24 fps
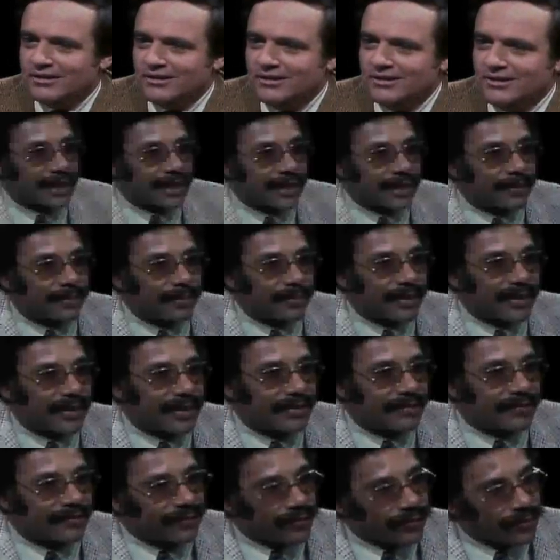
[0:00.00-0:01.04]
Uh, I
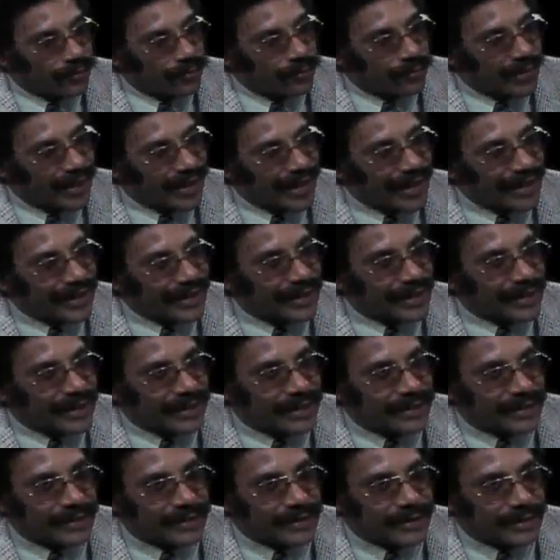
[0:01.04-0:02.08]
played fullback,
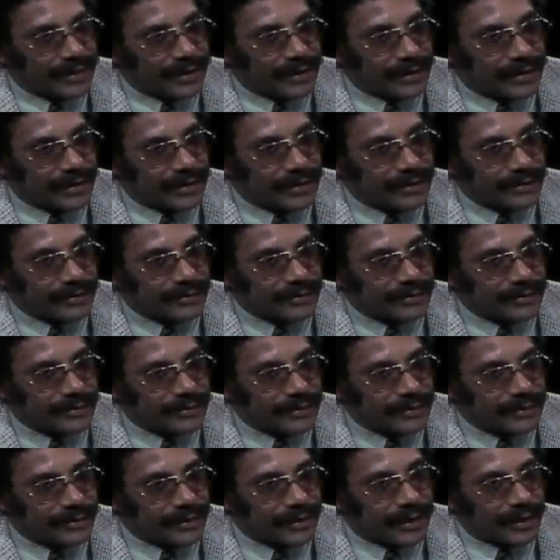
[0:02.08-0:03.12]
and uh,
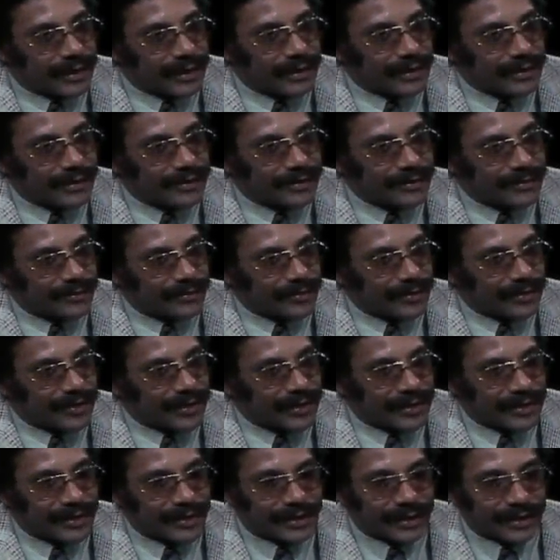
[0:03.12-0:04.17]
then I one
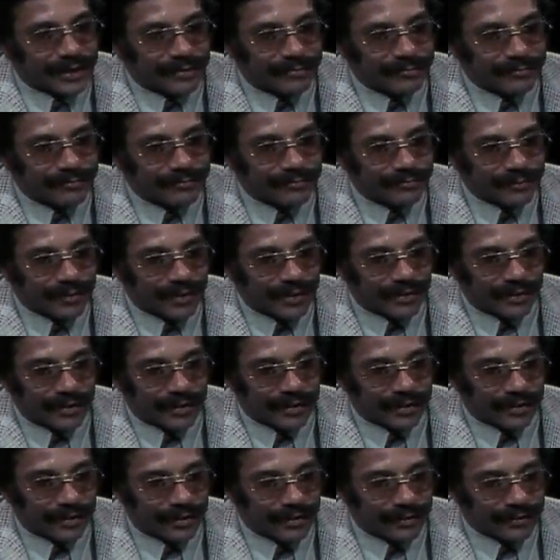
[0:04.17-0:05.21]
day um, I
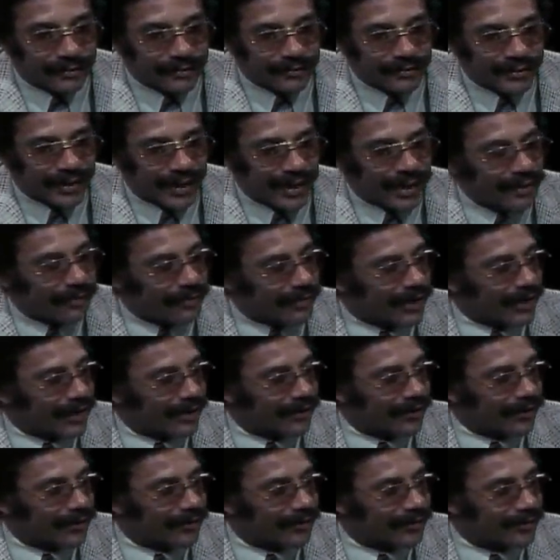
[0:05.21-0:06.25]
think our tackle got
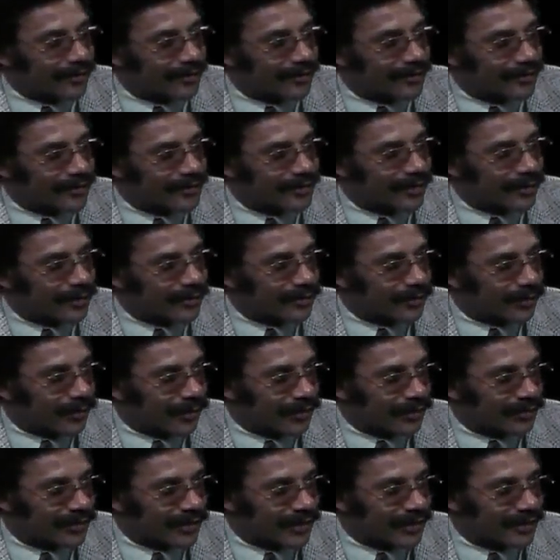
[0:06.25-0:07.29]
hurt, and coach
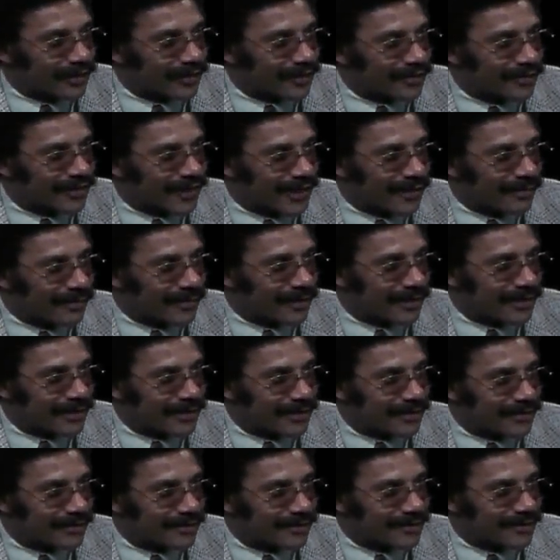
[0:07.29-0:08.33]
walked in and looked at me
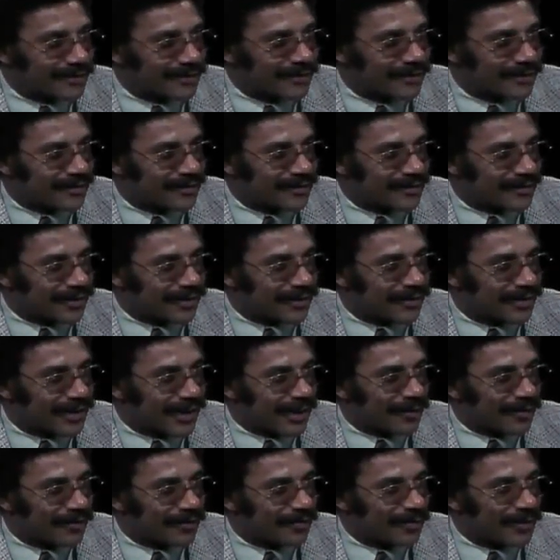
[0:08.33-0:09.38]
and thought that
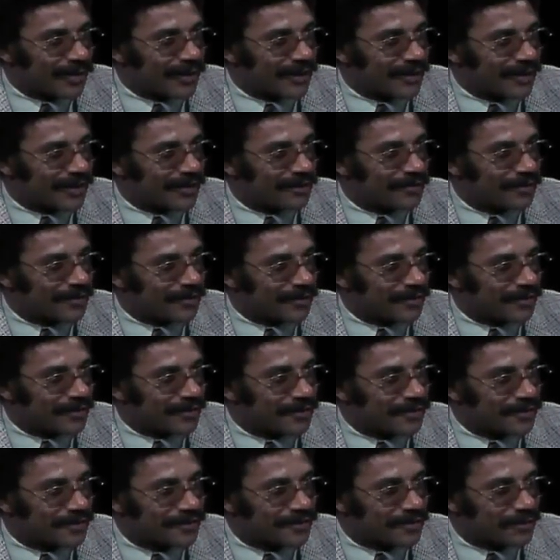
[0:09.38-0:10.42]
I was big enough to
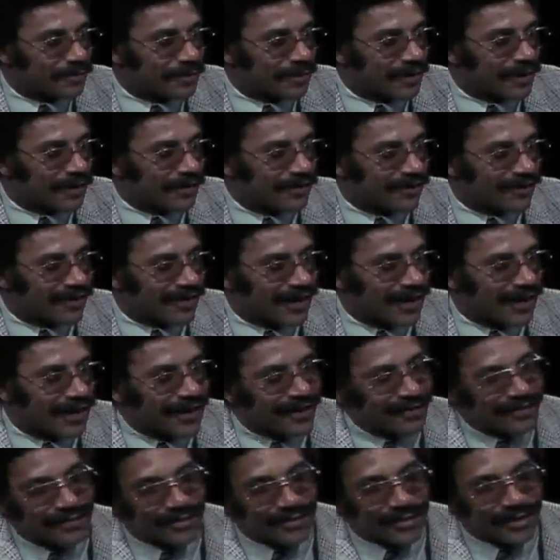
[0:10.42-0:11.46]
to play on the
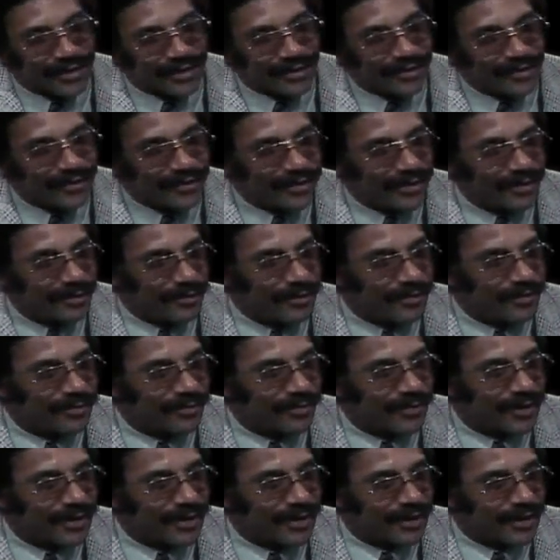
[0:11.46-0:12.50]
line, so they they moved
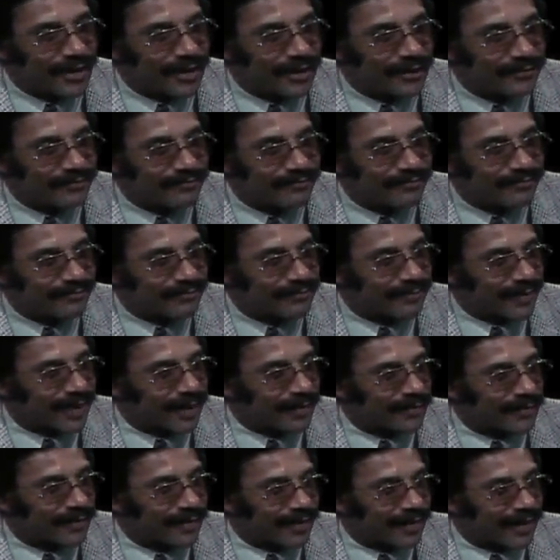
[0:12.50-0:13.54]
me uh,
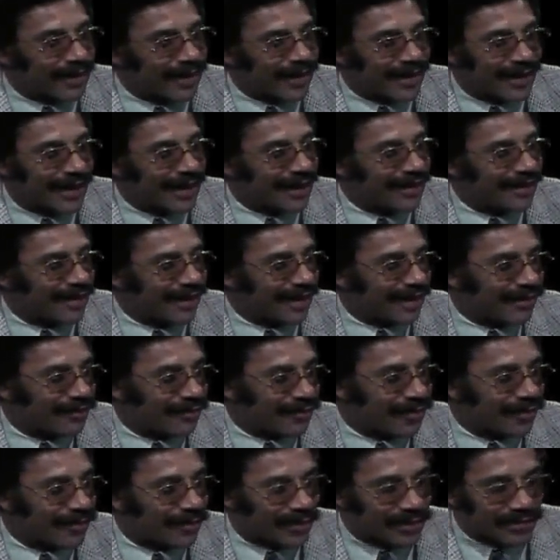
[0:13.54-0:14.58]
up to the line. I didn't like it
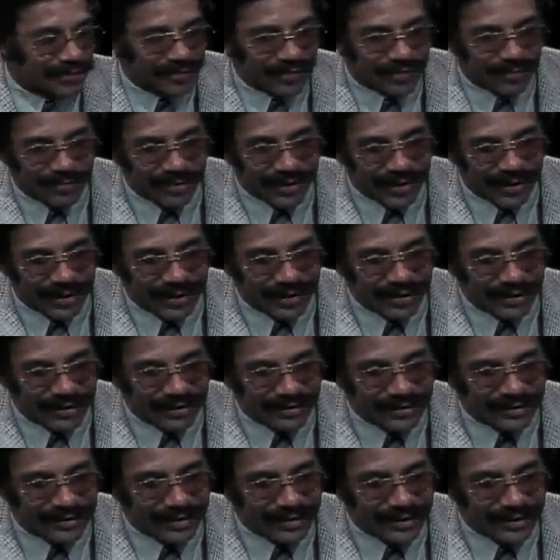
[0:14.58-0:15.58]
very much in the beginning, and